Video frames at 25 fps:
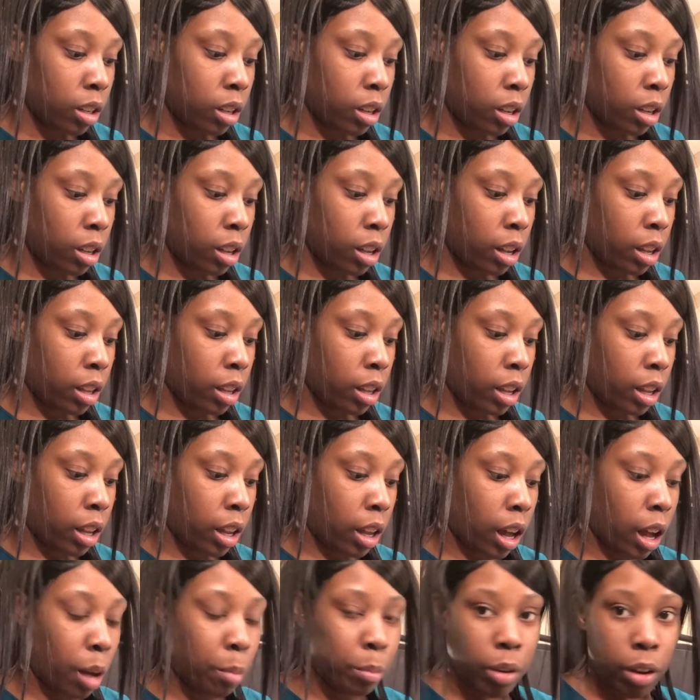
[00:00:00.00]
And then
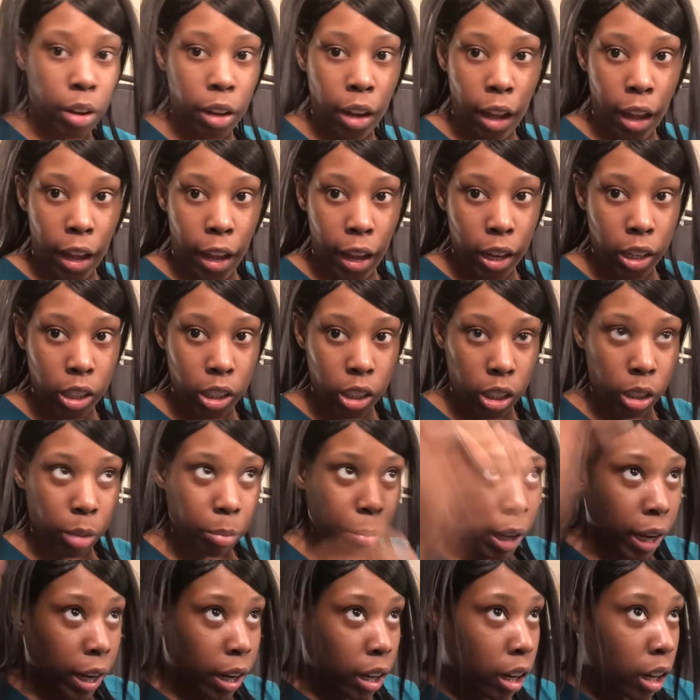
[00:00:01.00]
I'm going to actually
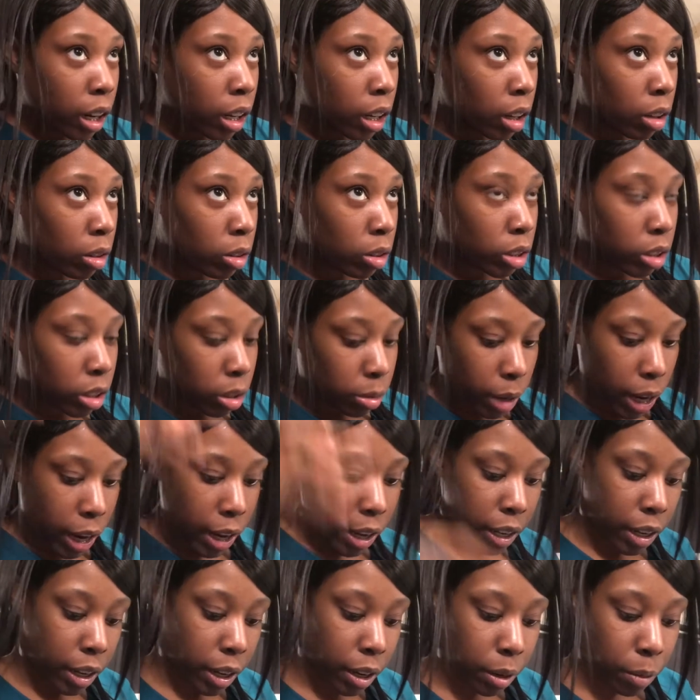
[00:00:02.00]
make a closure right
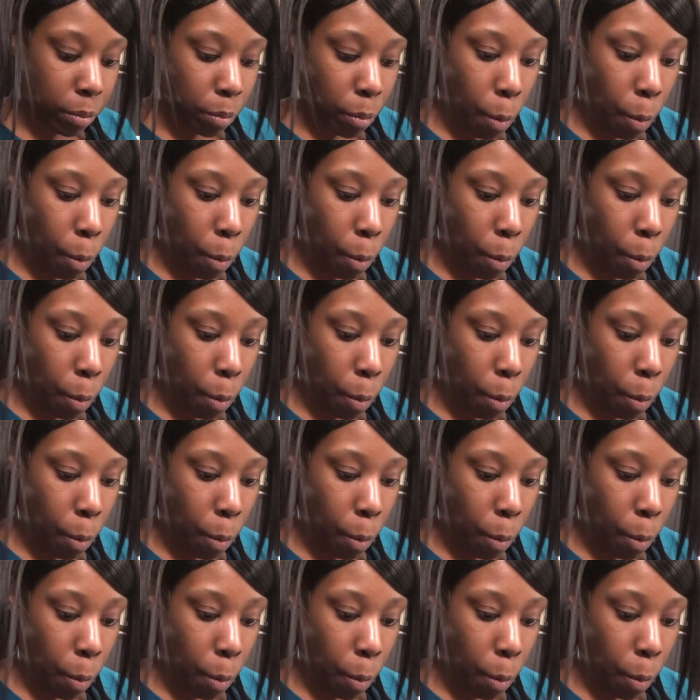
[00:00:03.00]
here.